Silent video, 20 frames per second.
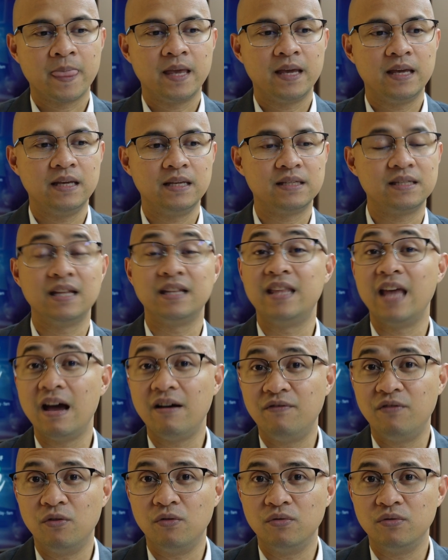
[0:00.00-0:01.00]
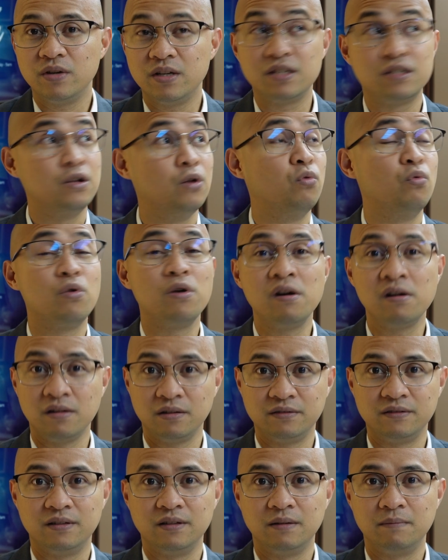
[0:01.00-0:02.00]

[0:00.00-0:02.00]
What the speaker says: is the devil, is the world.